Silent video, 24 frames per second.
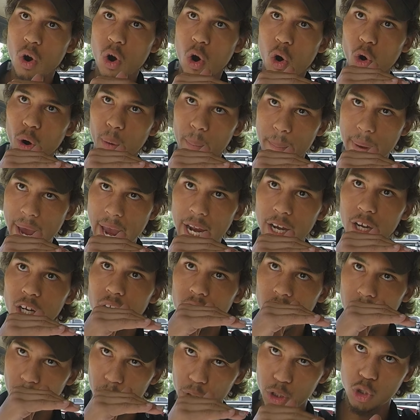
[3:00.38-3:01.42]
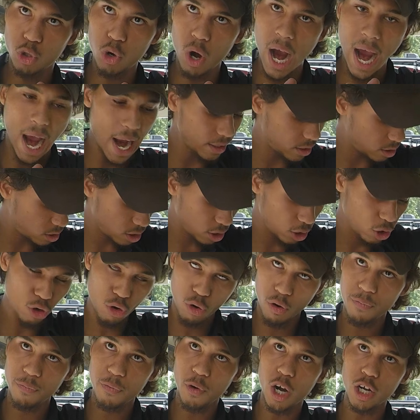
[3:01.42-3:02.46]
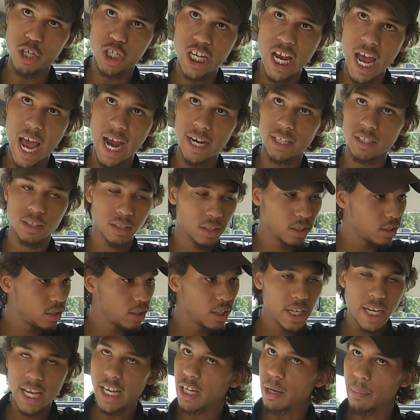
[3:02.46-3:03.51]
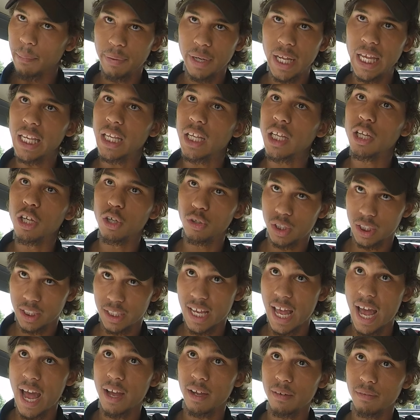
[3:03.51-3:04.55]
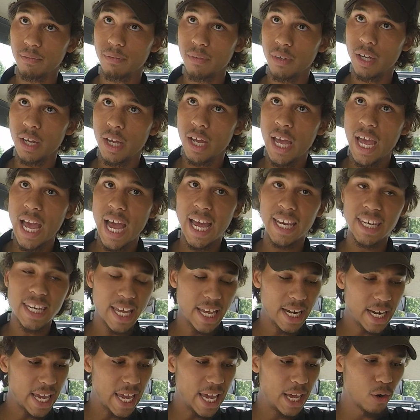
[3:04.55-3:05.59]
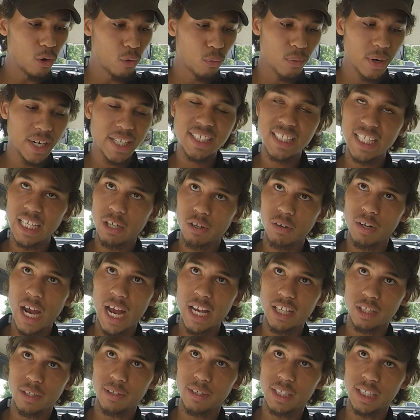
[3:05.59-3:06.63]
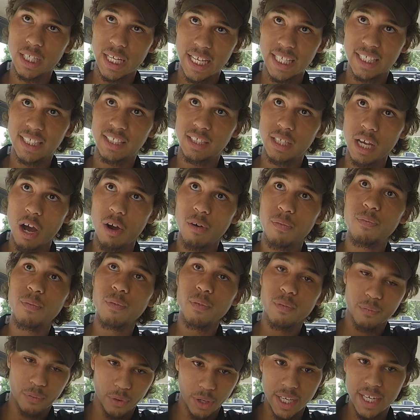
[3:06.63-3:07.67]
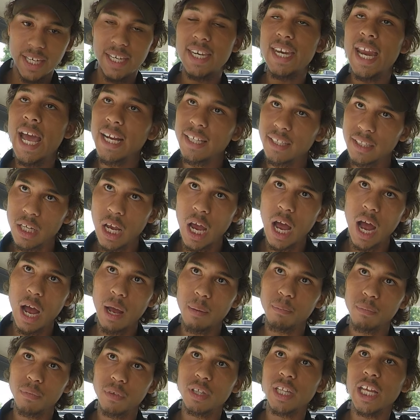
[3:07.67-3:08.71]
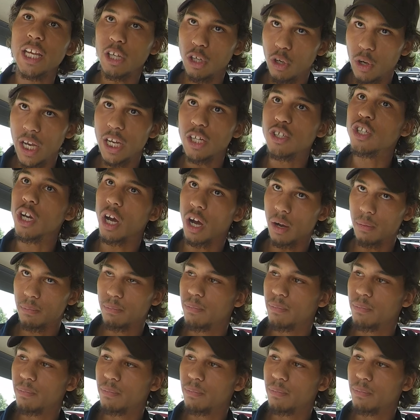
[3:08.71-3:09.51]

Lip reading: or manually retract your front jacks, it completely loses that. Okay. And then it'll resynchronize itself for the next time that you hitch up.